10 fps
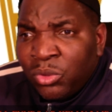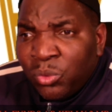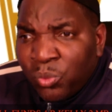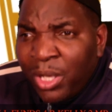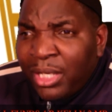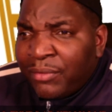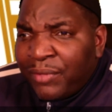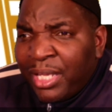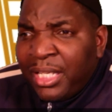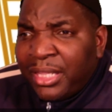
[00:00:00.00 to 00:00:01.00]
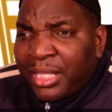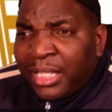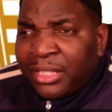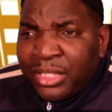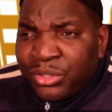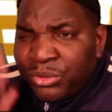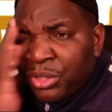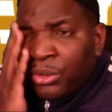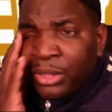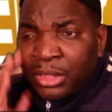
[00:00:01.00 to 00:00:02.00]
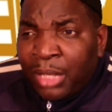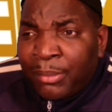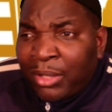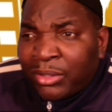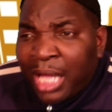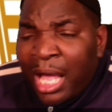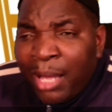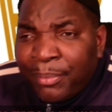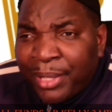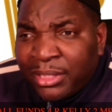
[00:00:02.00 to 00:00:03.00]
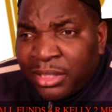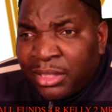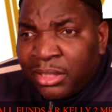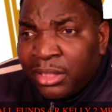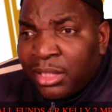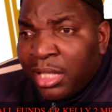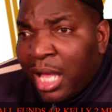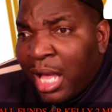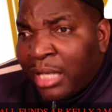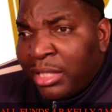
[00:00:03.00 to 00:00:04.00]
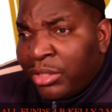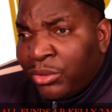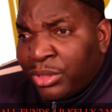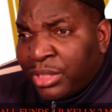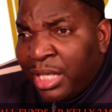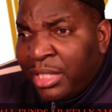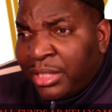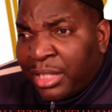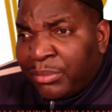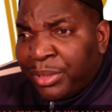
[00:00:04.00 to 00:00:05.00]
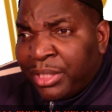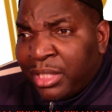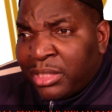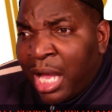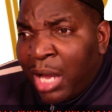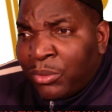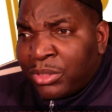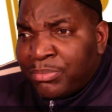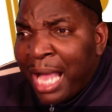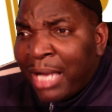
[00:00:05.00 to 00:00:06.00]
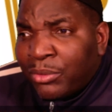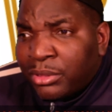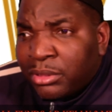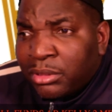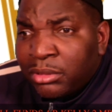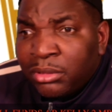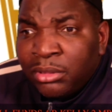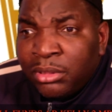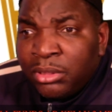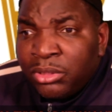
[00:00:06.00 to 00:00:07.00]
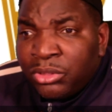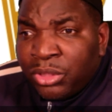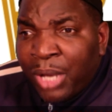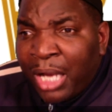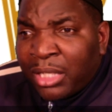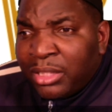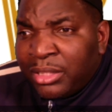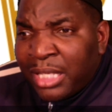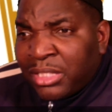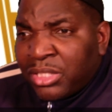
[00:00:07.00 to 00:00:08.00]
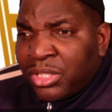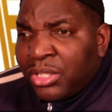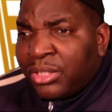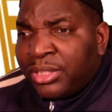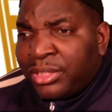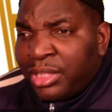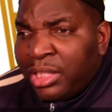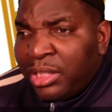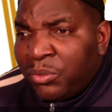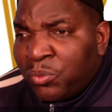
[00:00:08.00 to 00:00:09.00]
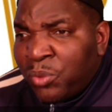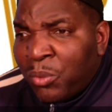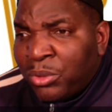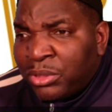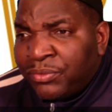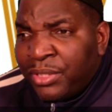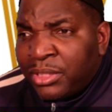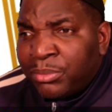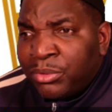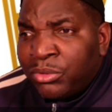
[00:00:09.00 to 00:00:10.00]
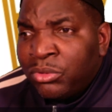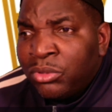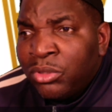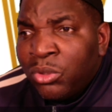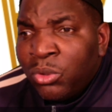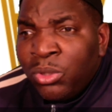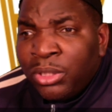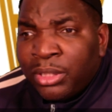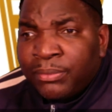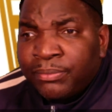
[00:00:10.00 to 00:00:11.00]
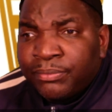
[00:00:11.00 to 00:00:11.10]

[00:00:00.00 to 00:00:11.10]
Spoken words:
What, if anything, did you notice about the iPads then? I didn't notice anything because I was backwards. So I couldn't necessarily see what was visible on them.